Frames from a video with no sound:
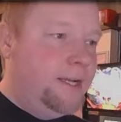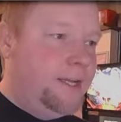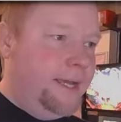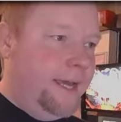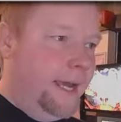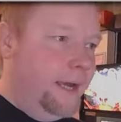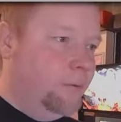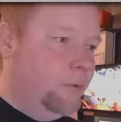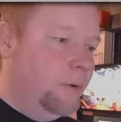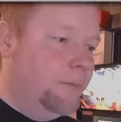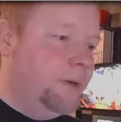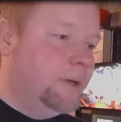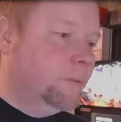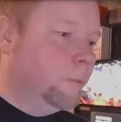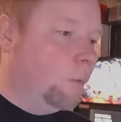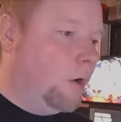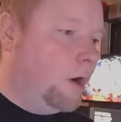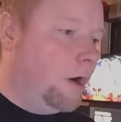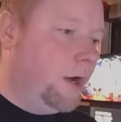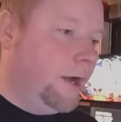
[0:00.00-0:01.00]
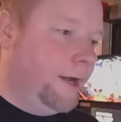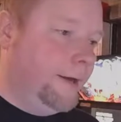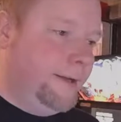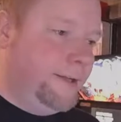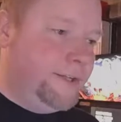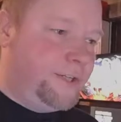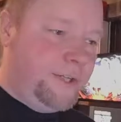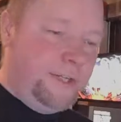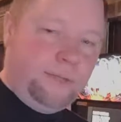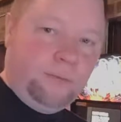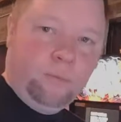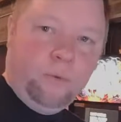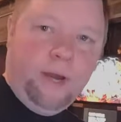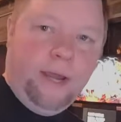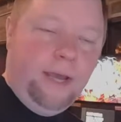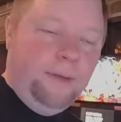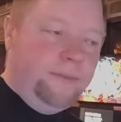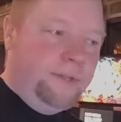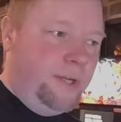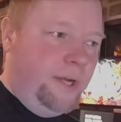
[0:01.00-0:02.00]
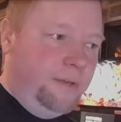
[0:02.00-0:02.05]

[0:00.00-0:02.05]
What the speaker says: Catwoman 1 is just ramps.